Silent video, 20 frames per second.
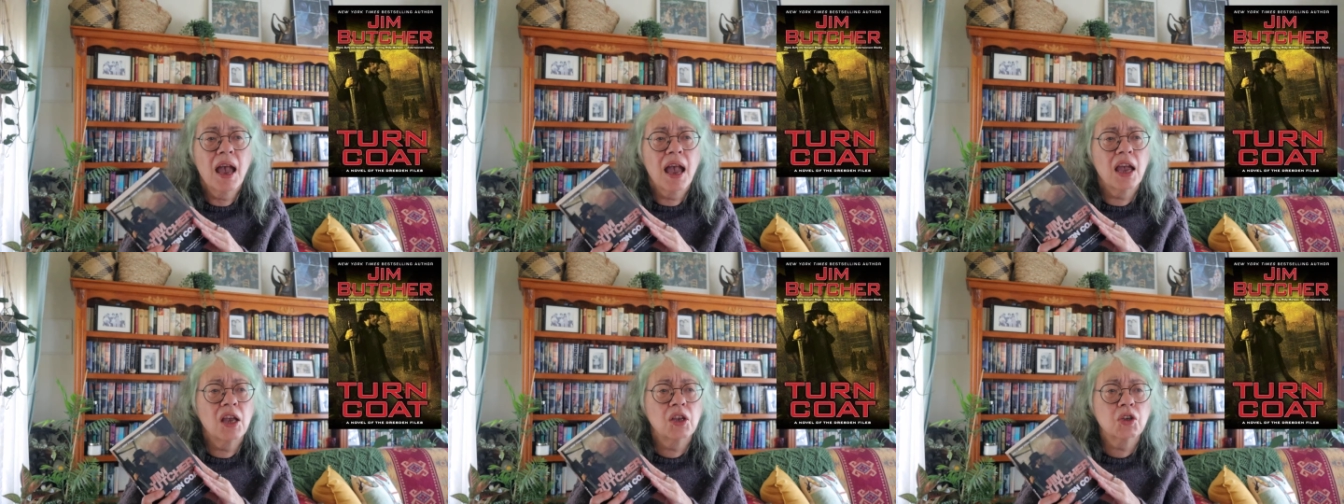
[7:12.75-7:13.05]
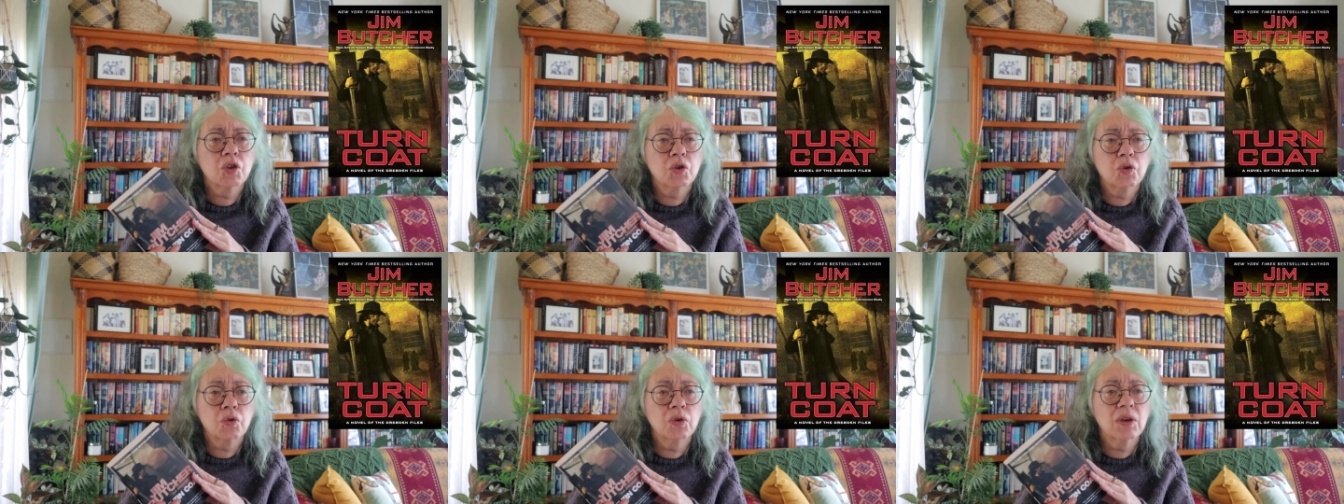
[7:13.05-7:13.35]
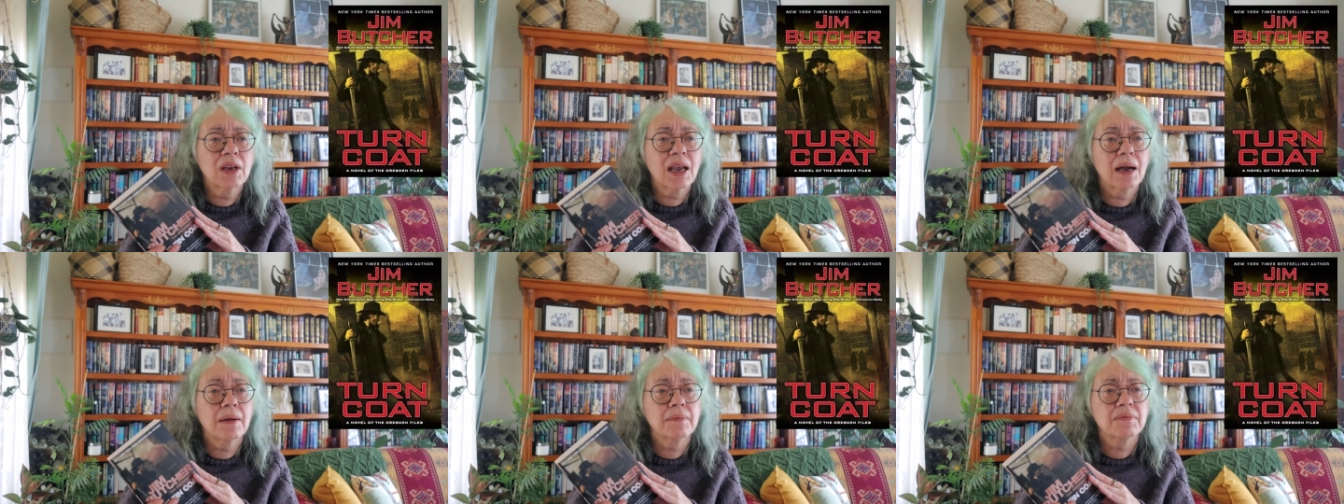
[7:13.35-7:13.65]
It
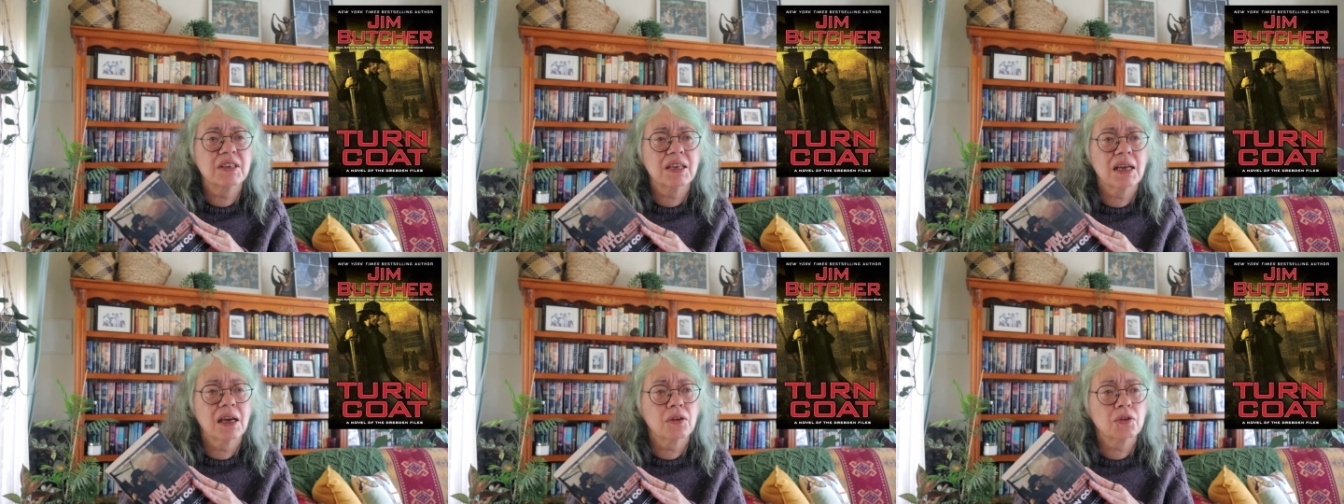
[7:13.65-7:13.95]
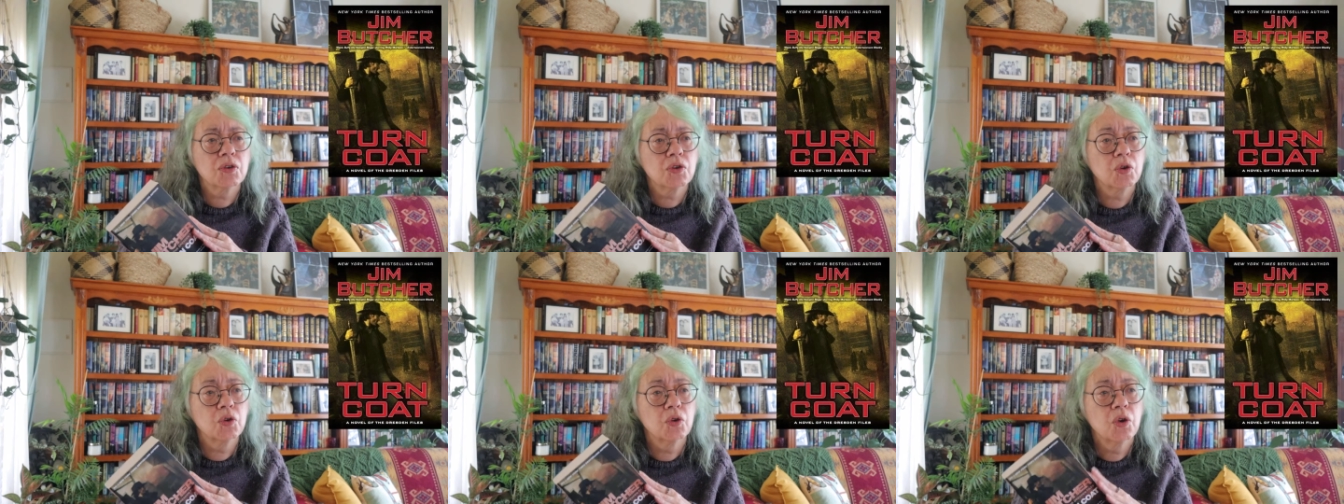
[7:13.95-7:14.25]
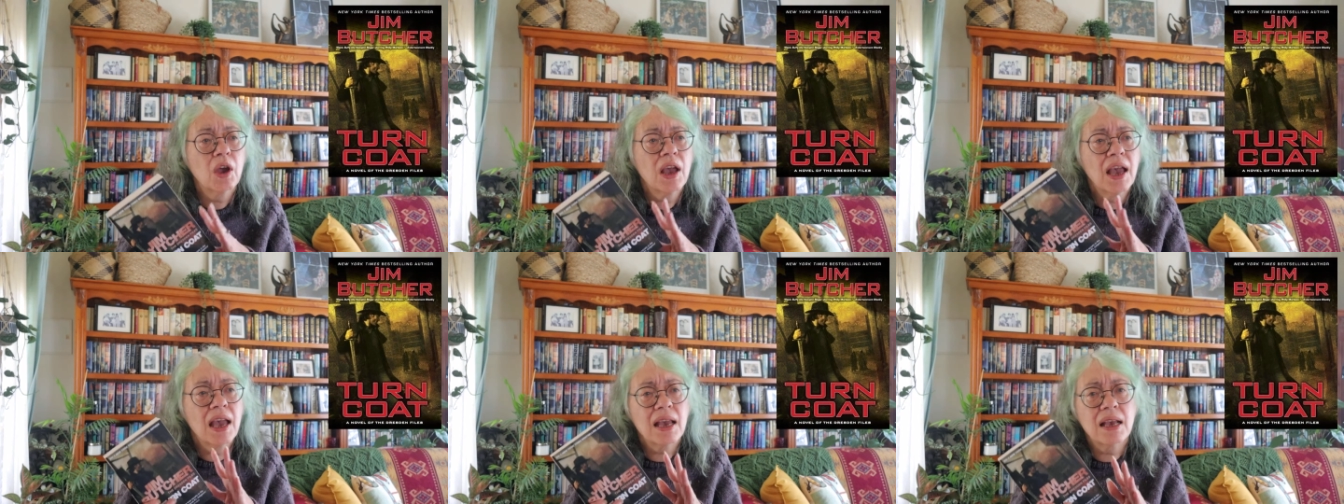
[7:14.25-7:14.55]
should come down to
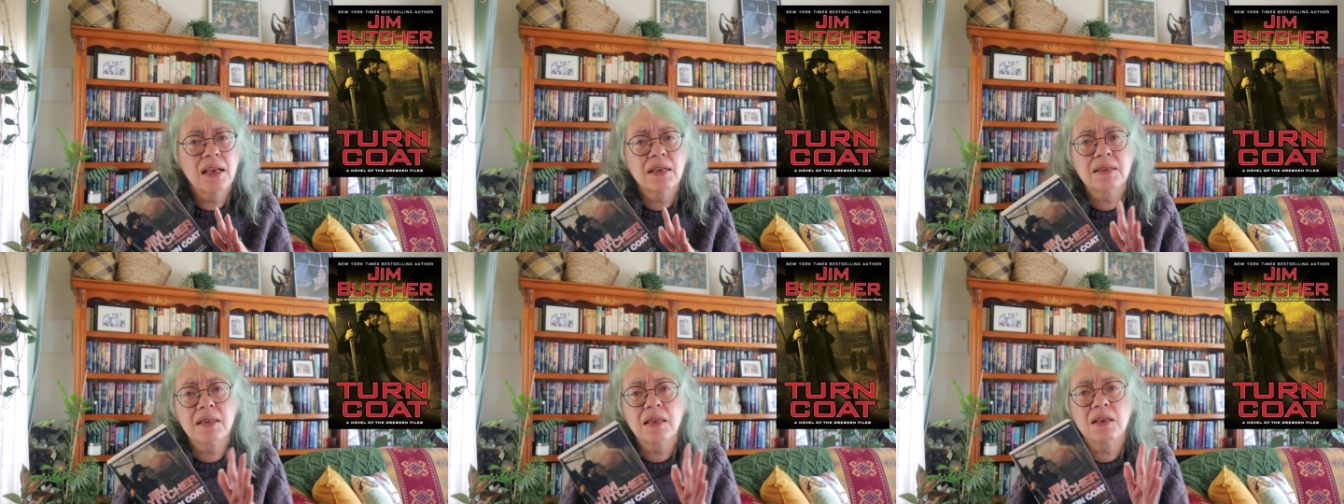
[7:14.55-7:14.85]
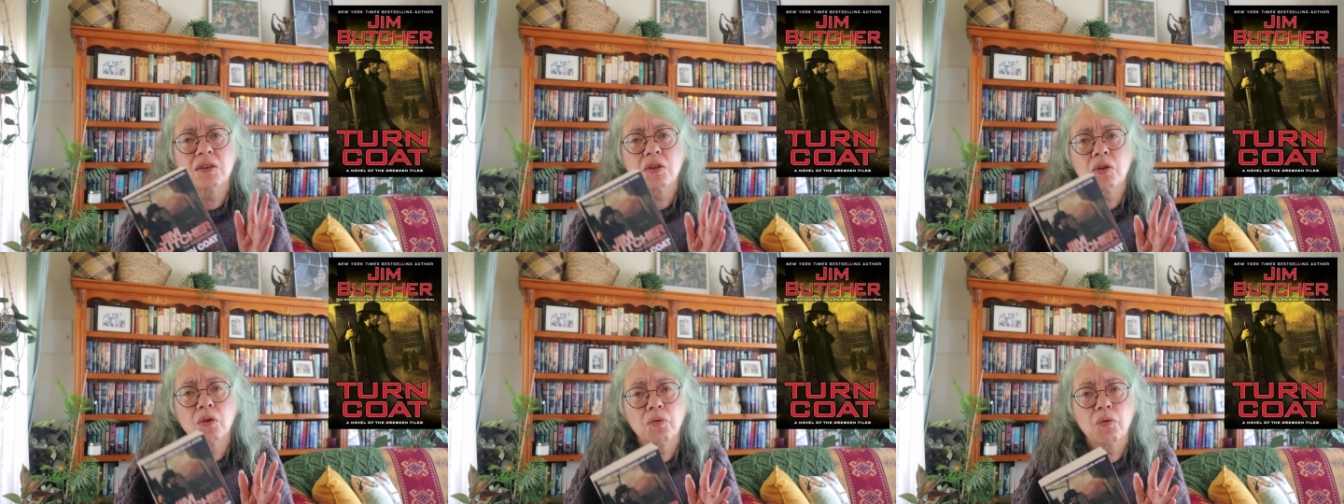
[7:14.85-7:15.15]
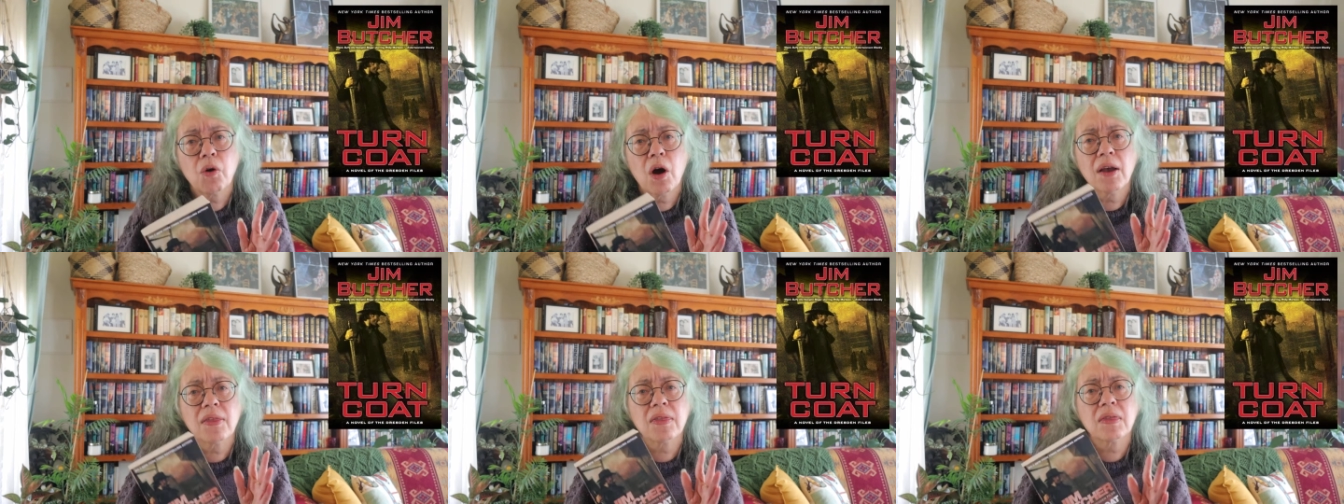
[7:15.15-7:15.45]
is this the
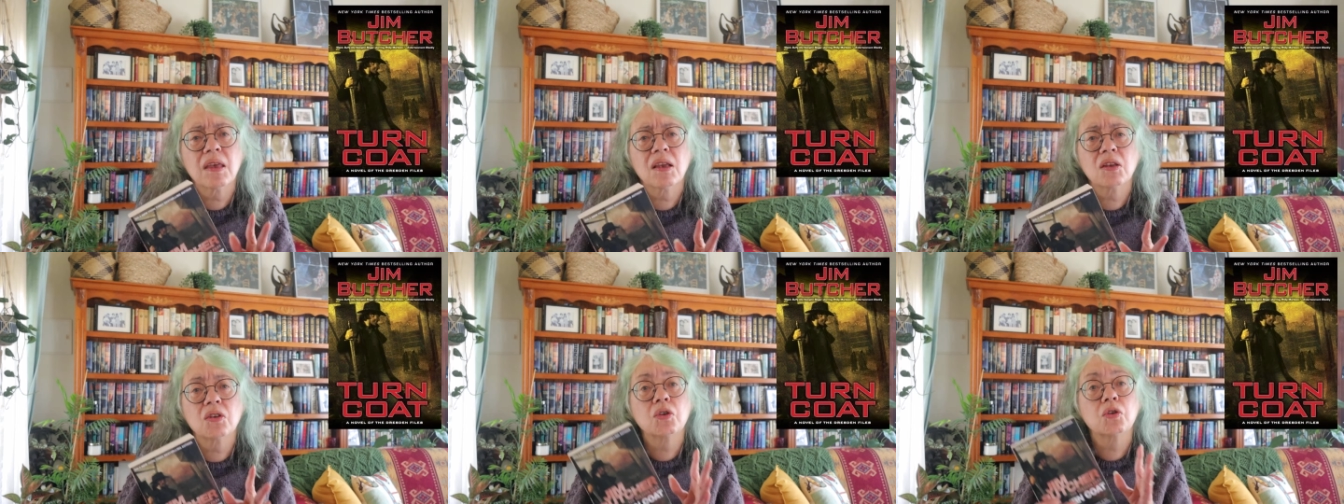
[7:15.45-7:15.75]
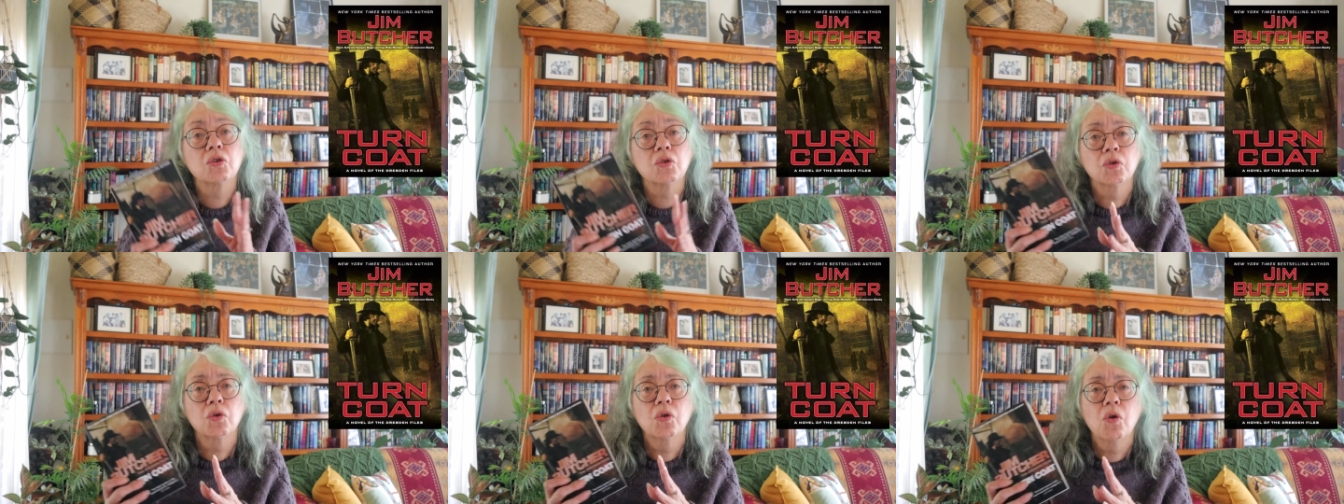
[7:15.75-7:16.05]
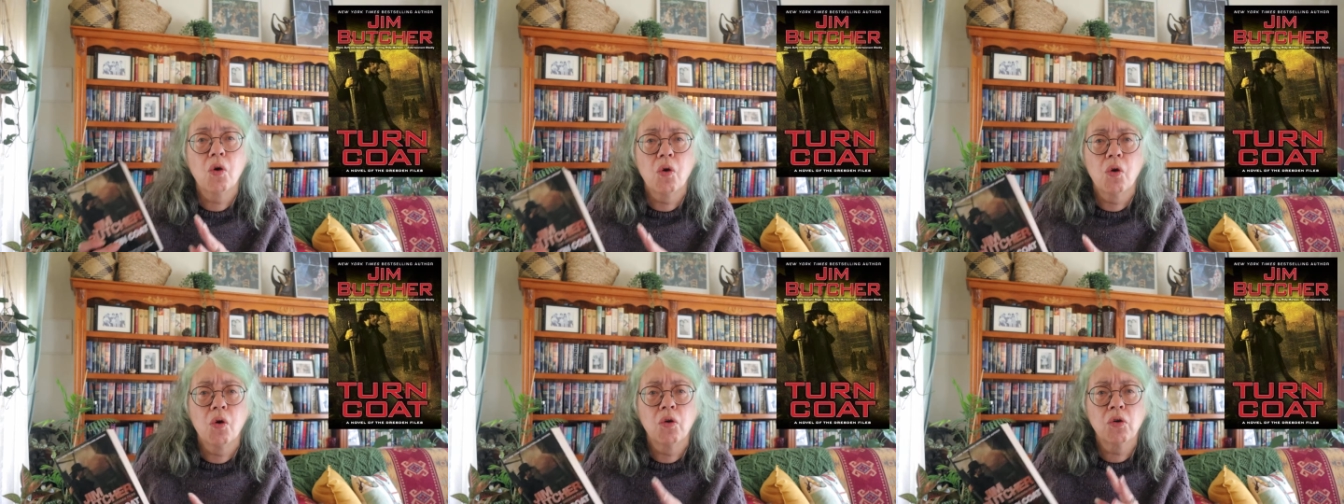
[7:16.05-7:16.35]
right thing to
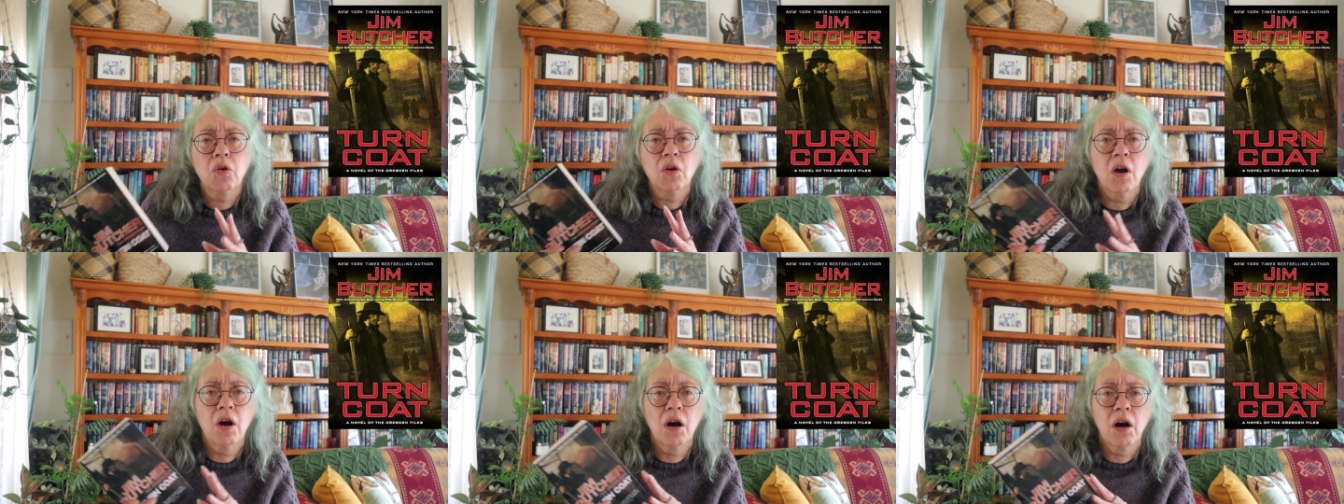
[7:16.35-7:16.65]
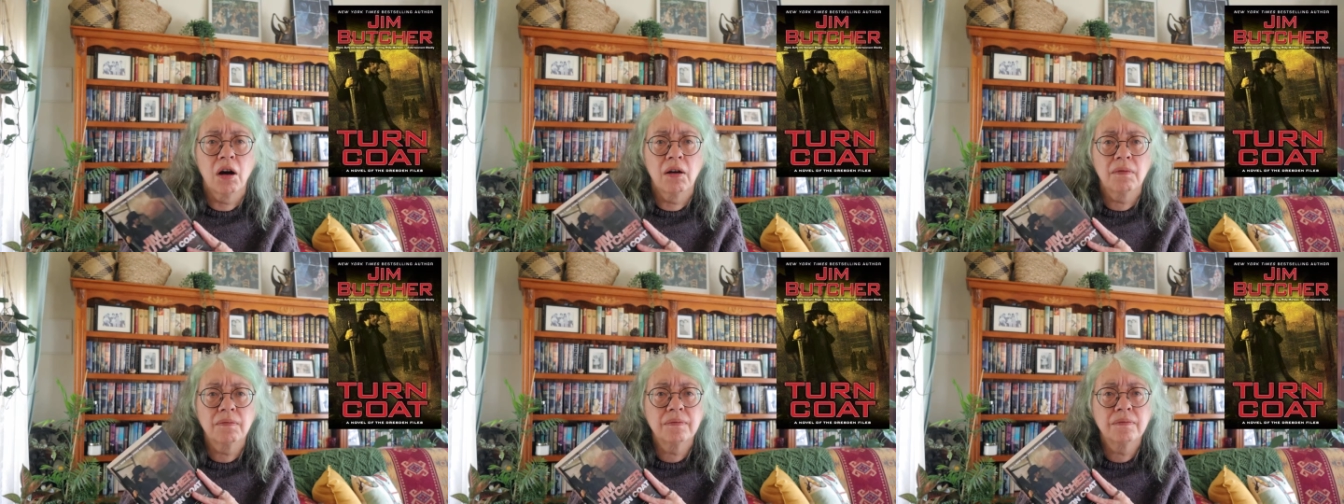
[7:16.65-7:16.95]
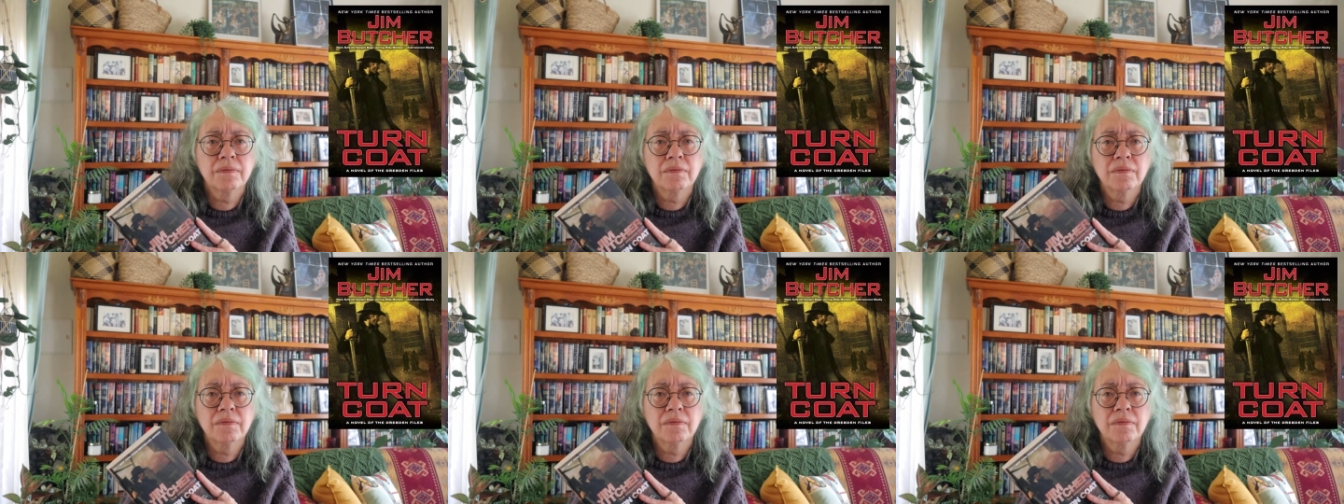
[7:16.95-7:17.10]
do or not?